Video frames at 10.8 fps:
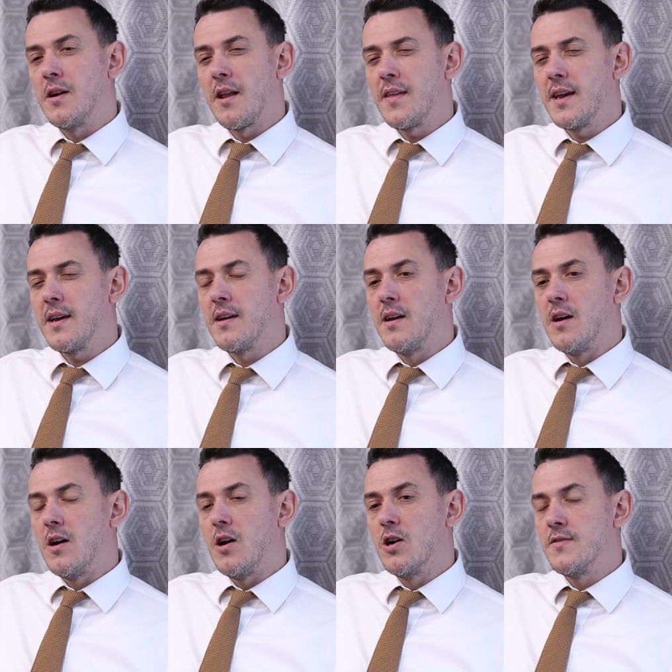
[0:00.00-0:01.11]
And I think
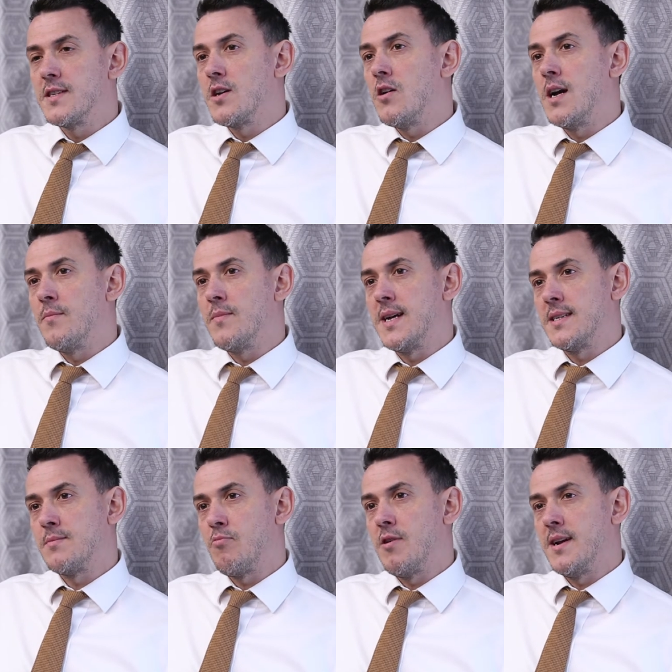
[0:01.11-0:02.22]
over time, that
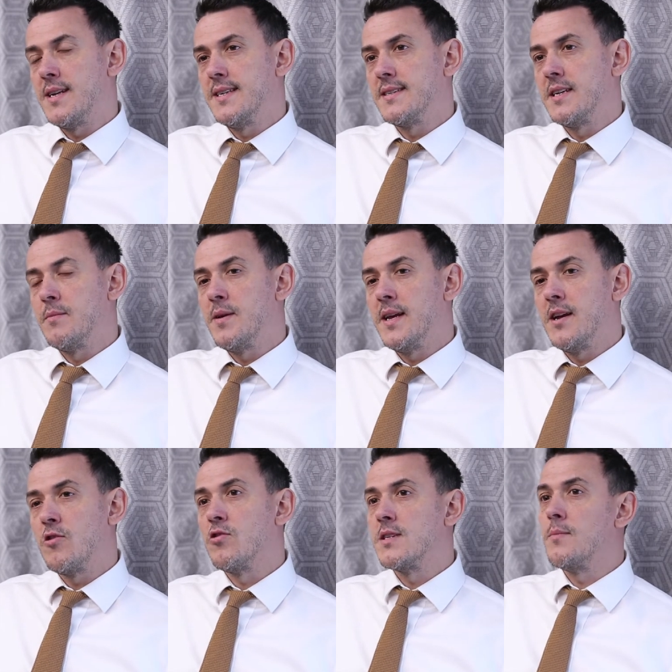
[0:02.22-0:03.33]
spread is going to be
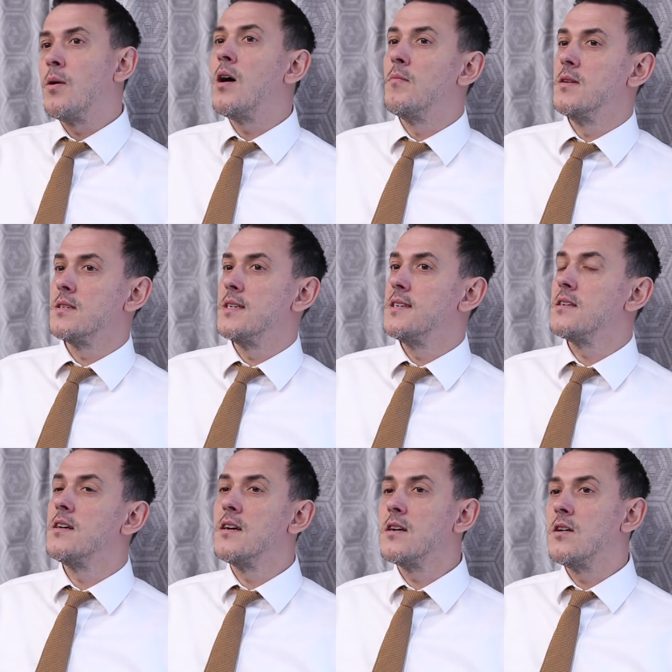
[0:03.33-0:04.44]
across departments and
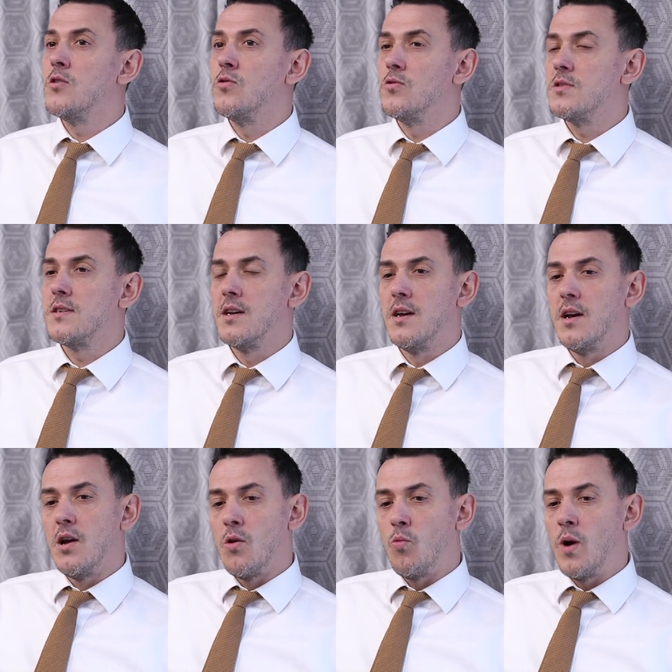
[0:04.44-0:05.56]
entire cohorts,
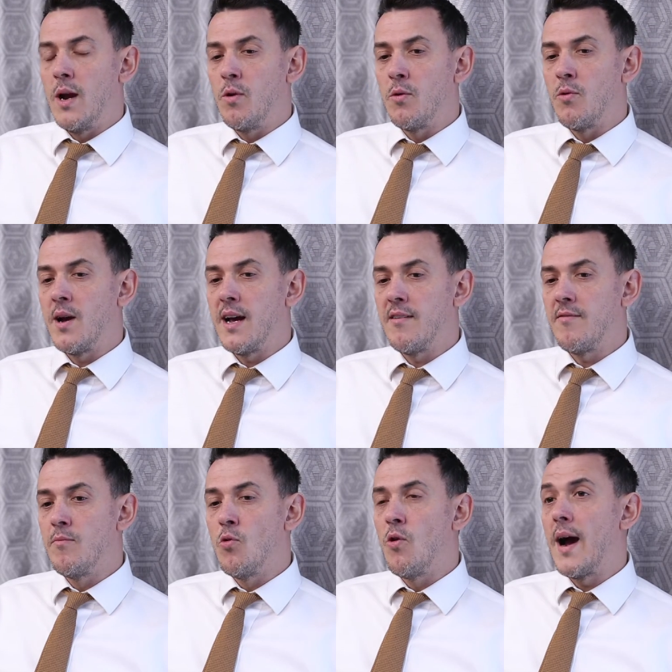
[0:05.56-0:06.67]
where we will have
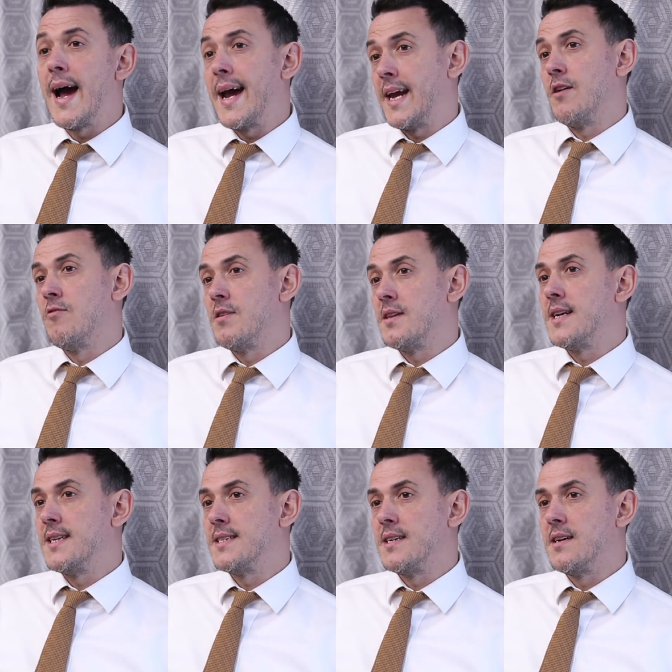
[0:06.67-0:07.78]
more accurate
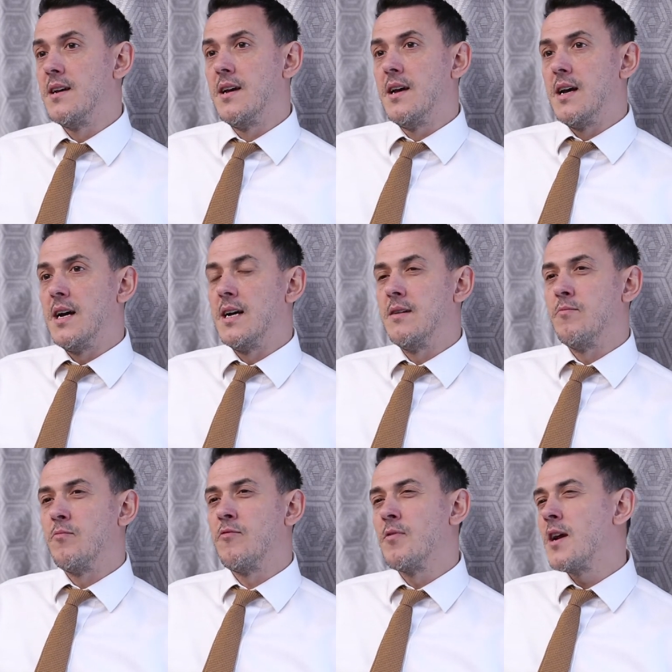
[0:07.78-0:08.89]
data
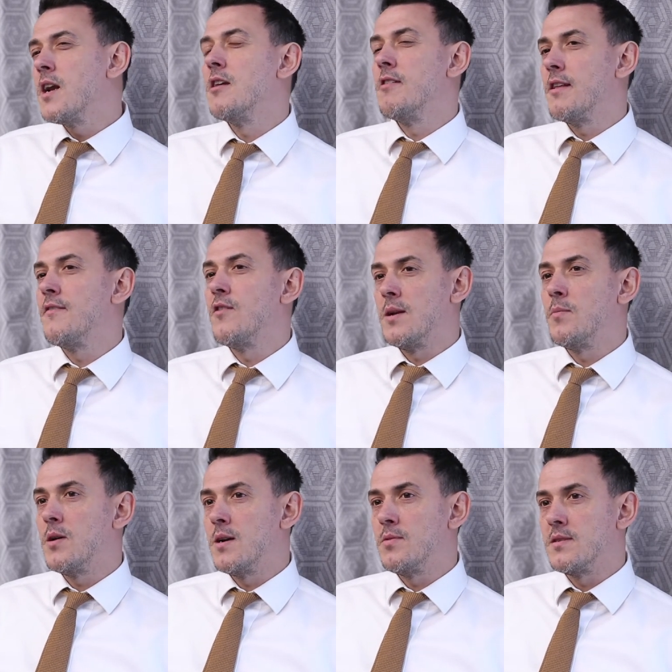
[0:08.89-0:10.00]
for a clearly defined
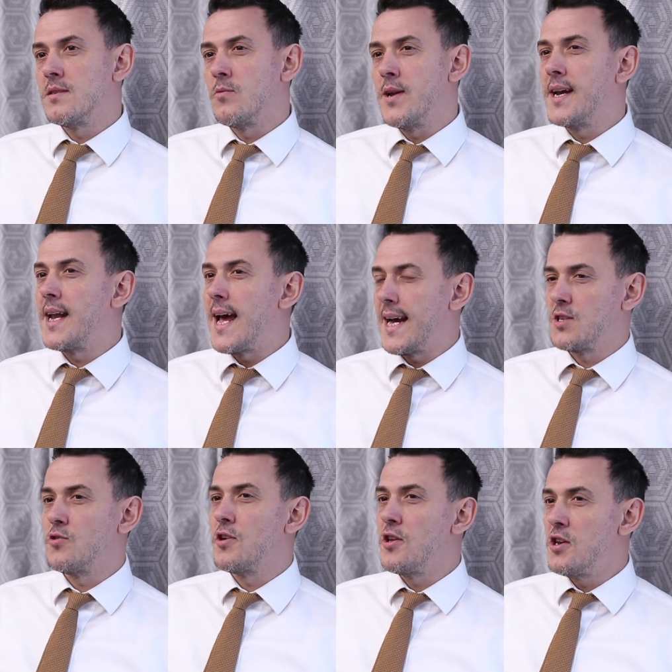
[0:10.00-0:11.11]
purpose that we can
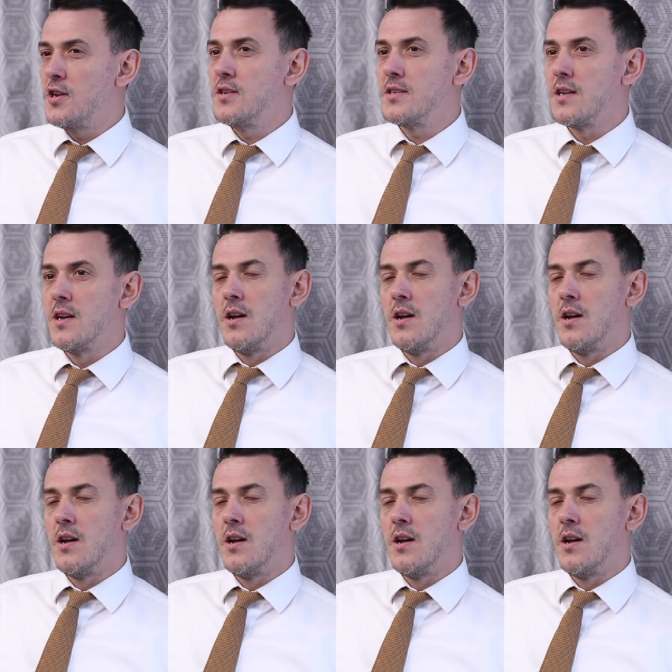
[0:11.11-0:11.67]
act on and use,